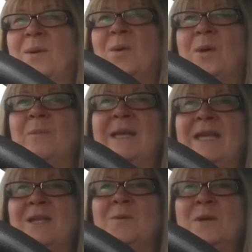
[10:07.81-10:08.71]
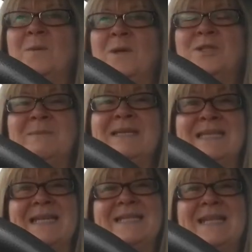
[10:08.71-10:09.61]
all week, you know, and watch me
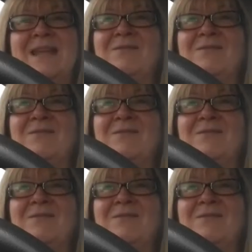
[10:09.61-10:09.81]
sins and